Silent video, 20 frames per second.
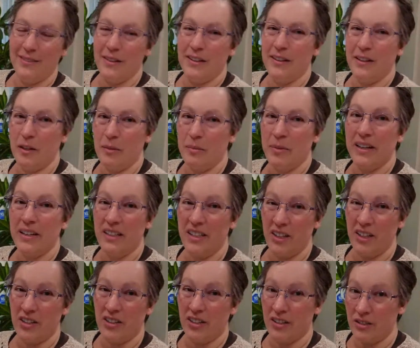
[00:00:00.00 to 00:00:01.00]
a little bit
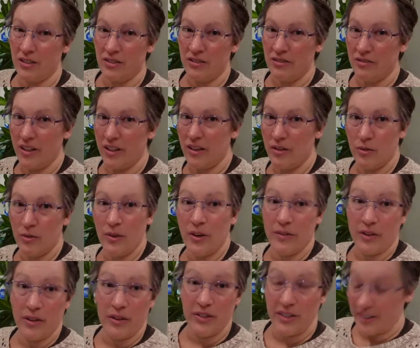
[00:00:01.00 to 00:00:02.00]
clearer with whoever
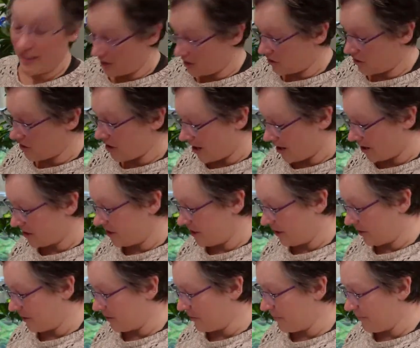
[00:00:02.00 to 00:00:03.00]
you need to talk
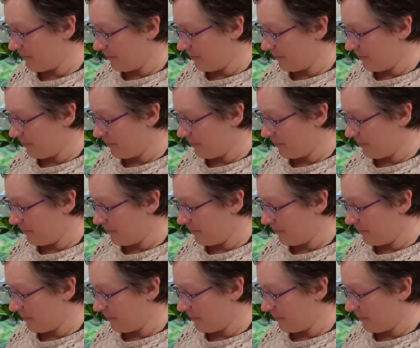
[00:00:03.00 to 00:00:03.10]
to.